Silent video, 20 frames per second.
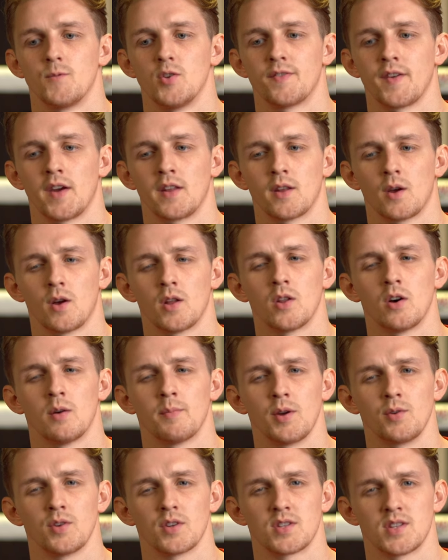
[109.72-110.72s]
you find out a lot
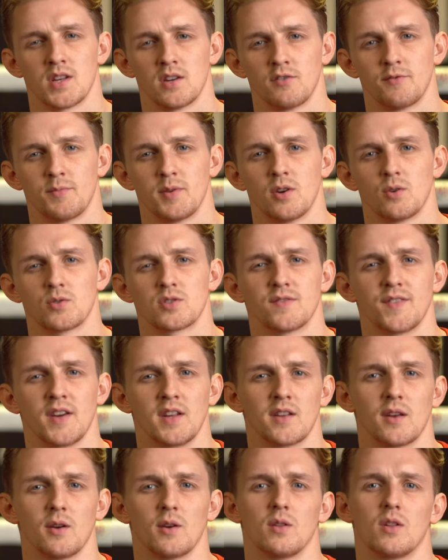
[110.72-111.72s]
about yourself, but you also
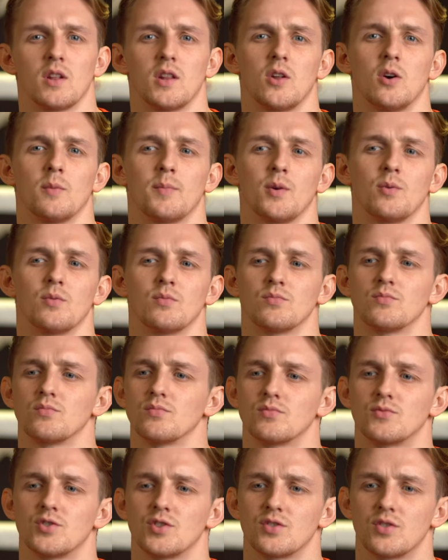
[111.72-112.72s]
find out a lot about
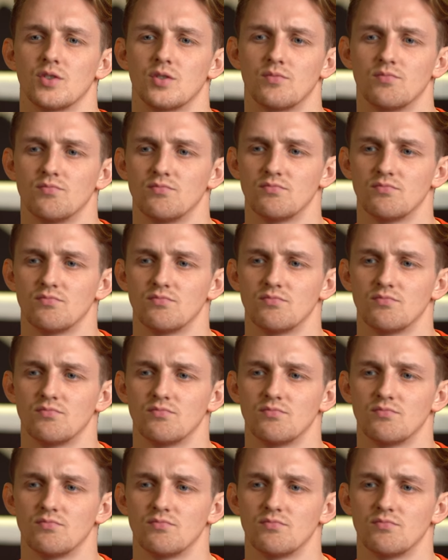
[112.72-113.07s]
just the